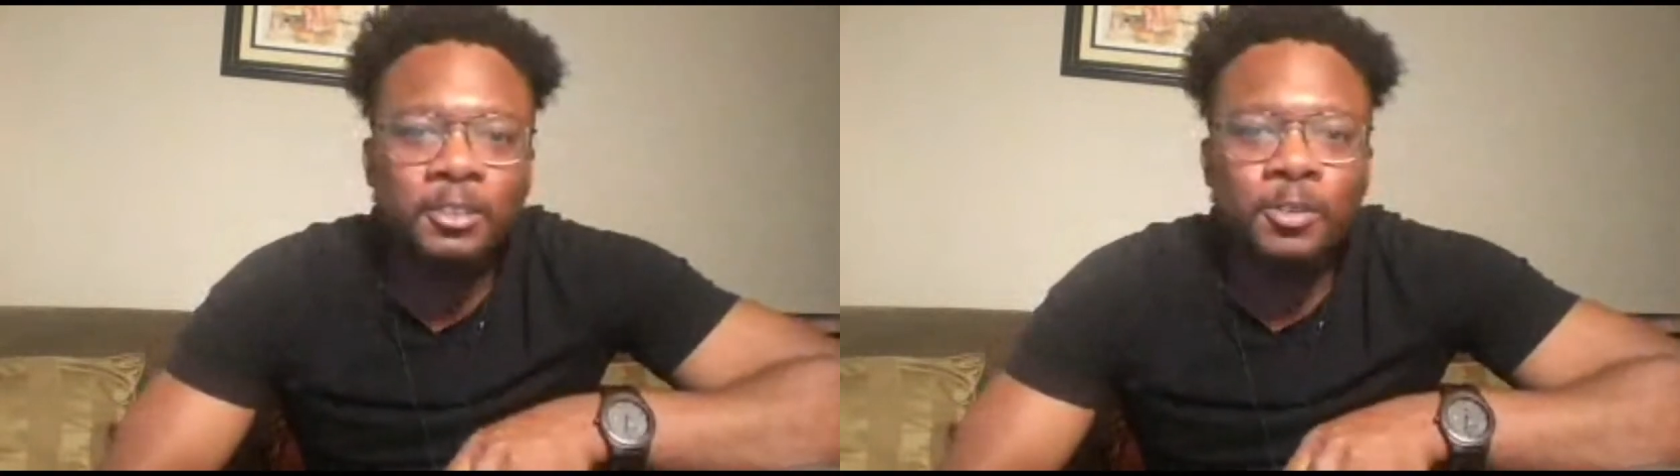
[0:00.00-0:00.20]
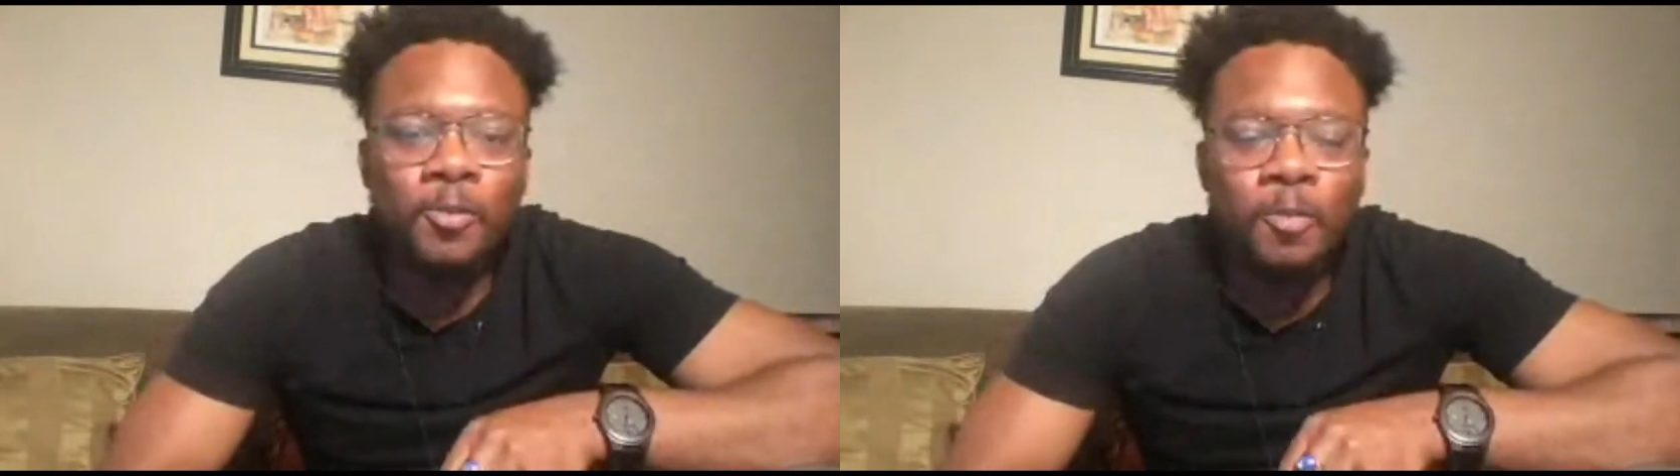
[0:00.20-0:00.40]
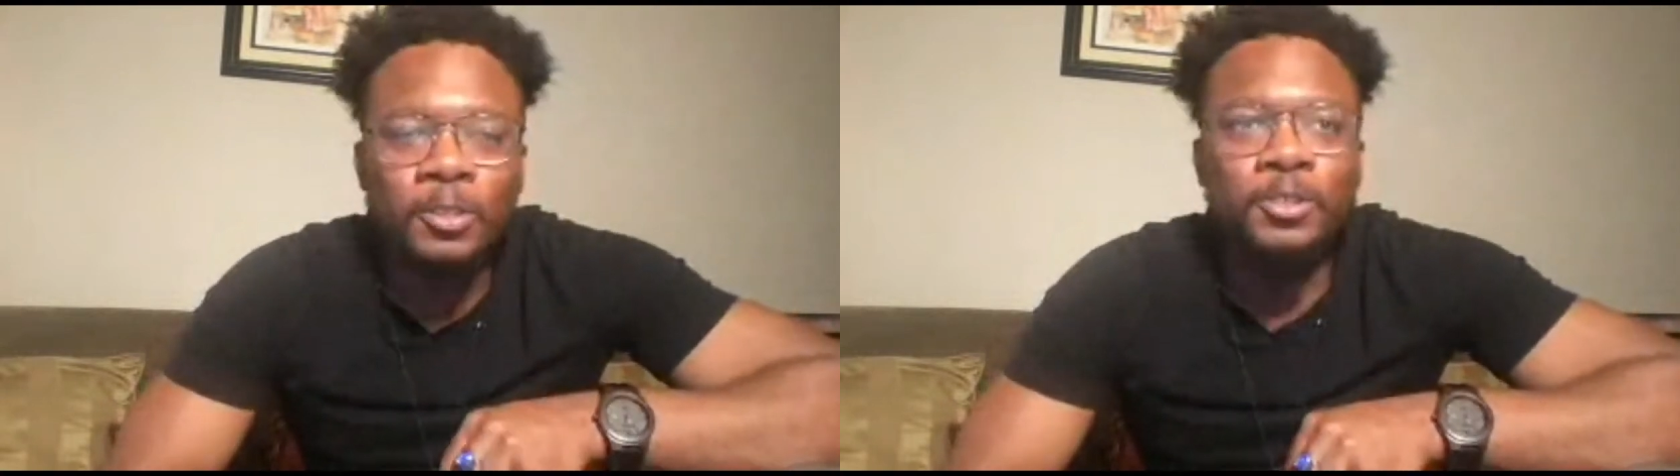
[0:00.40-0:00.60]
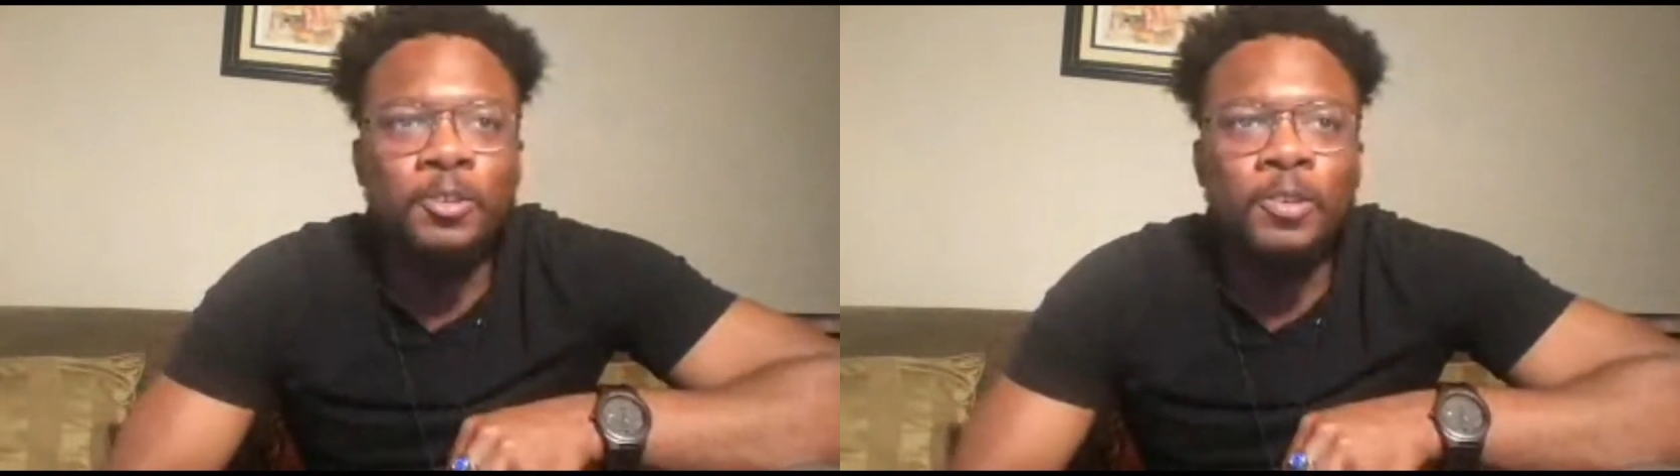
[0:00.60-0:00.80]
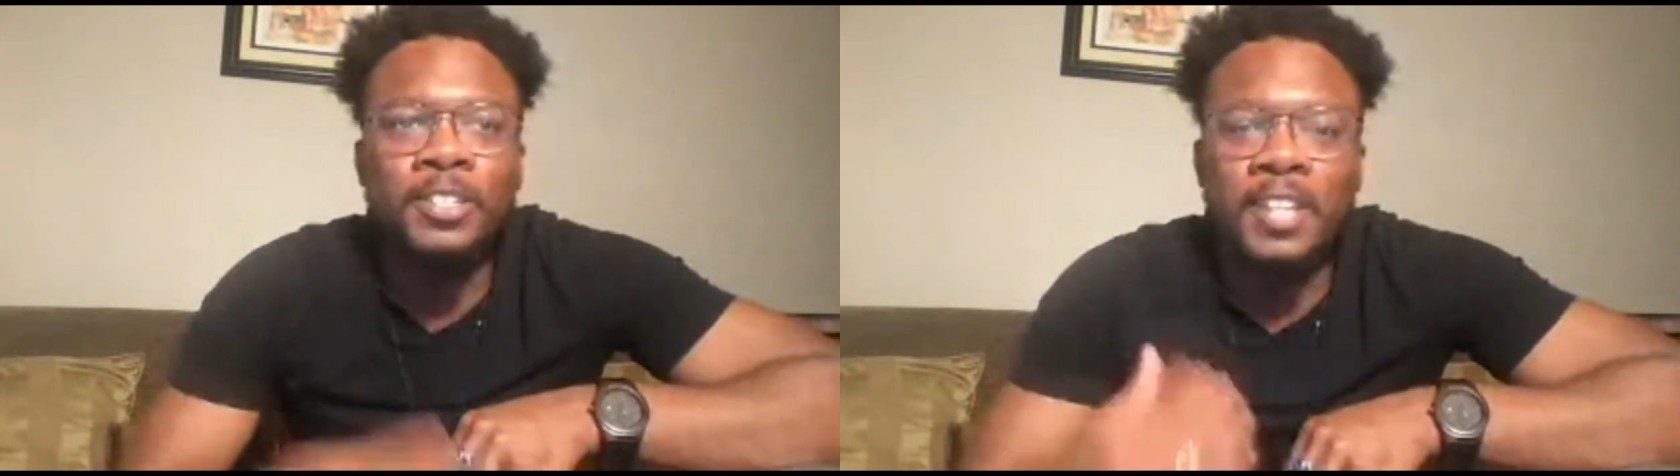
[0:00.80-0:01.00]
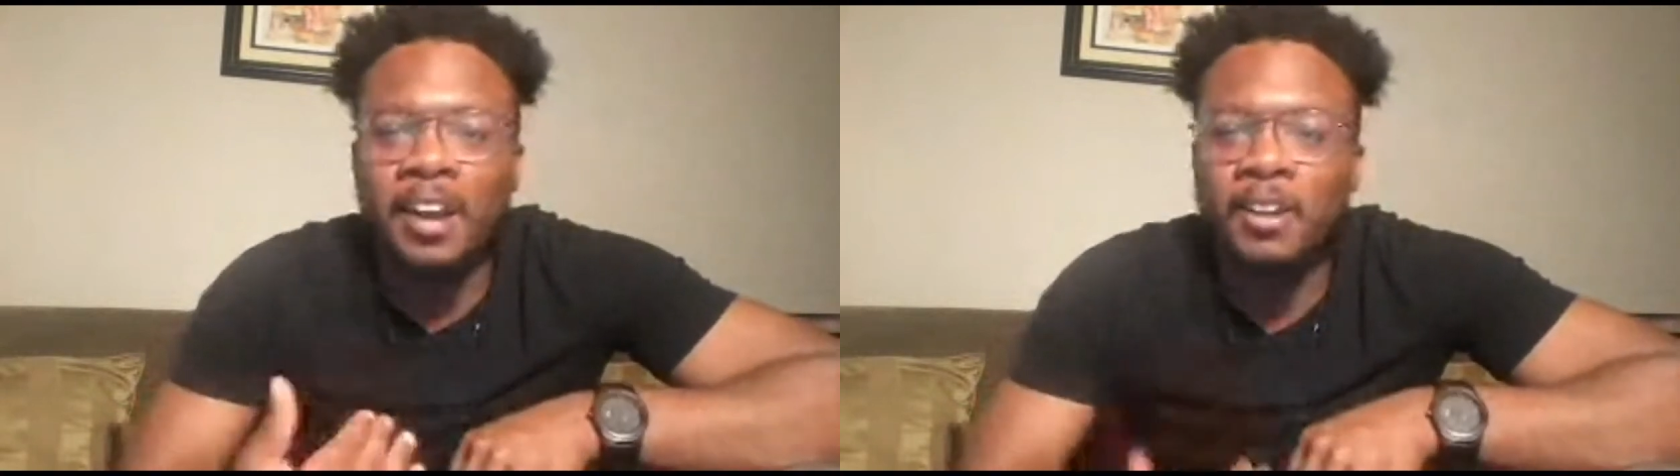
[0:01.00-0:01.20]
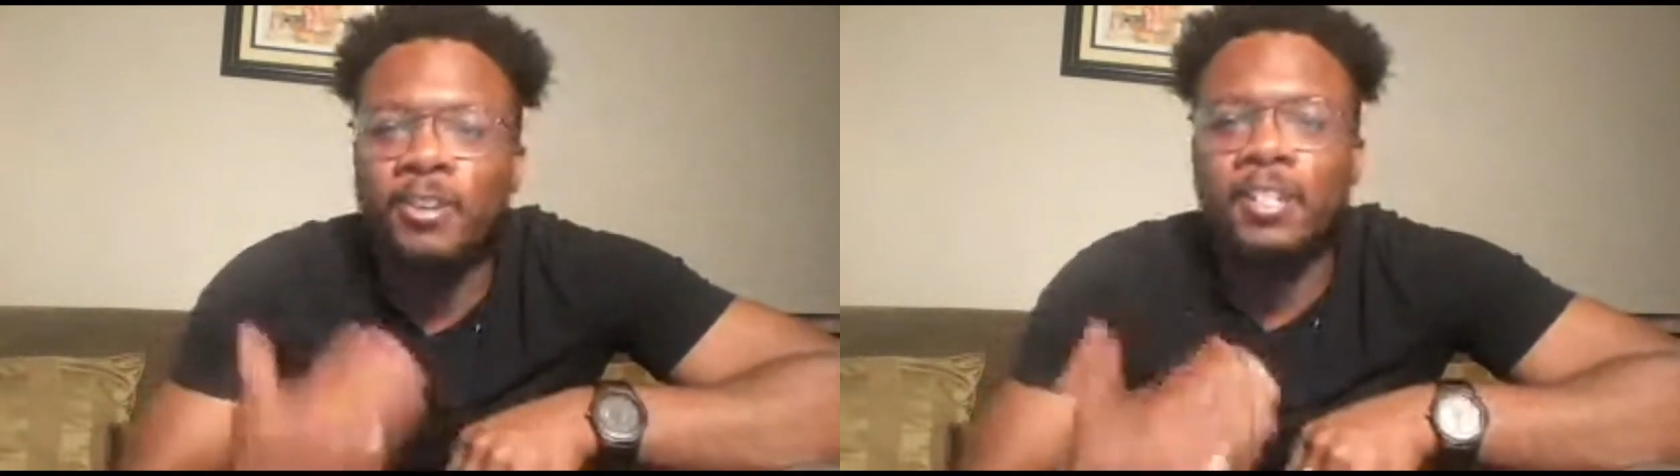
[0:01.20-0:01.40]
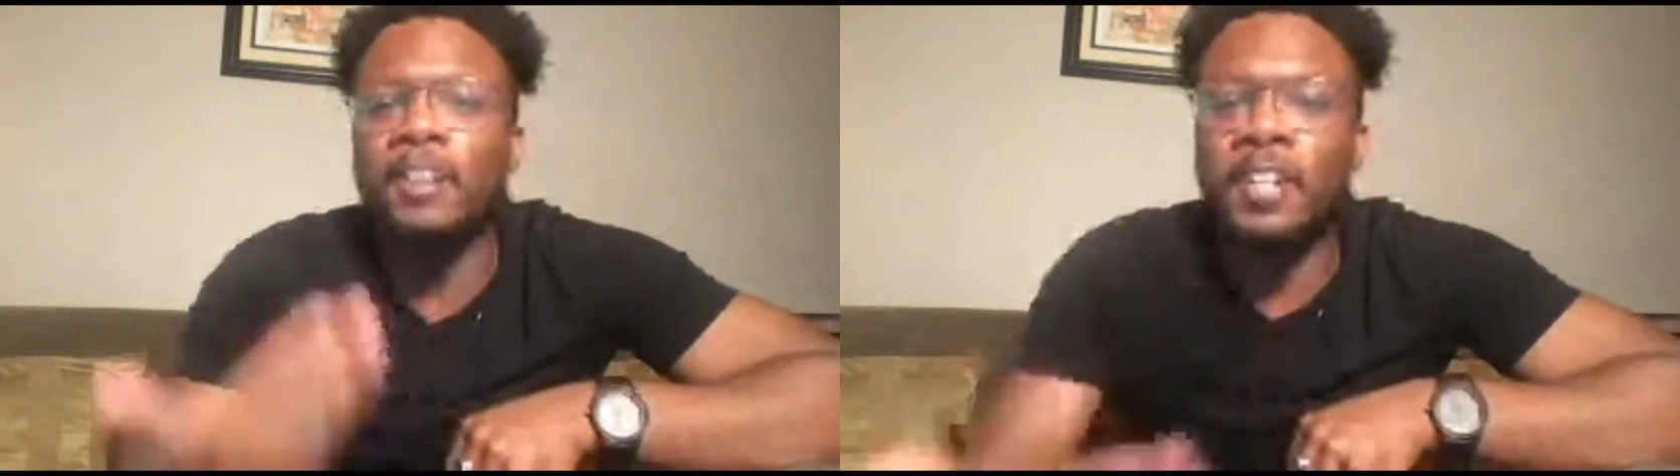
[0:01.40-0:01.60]
you desire, your love
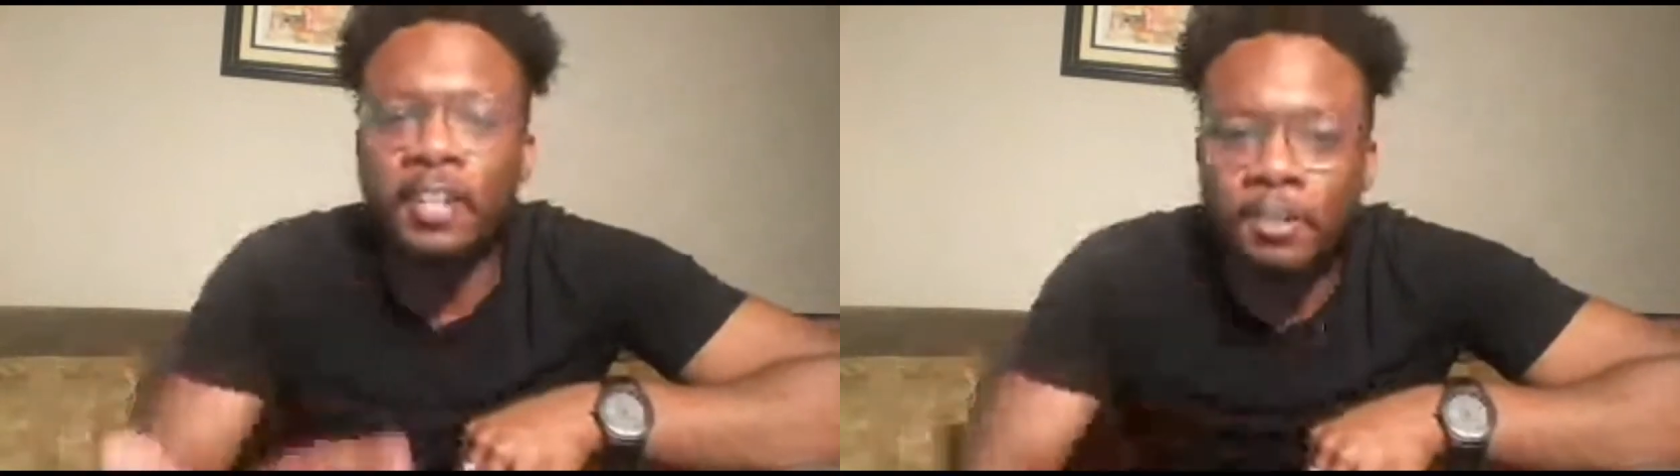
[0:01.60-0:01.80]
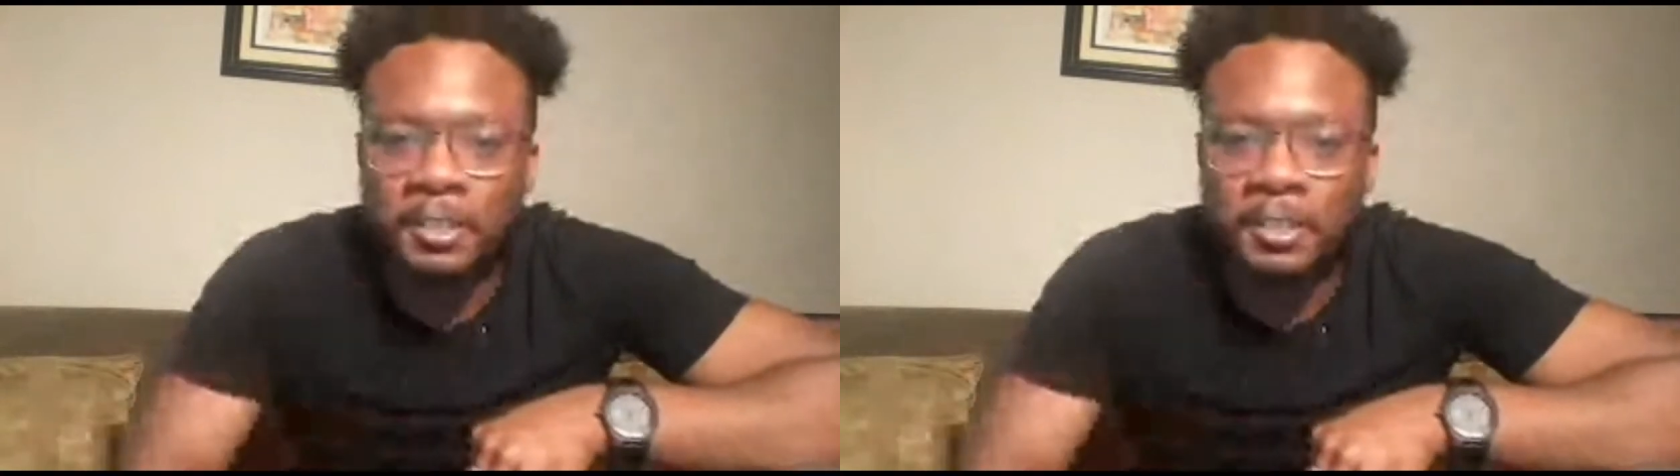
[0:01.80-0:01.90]
language,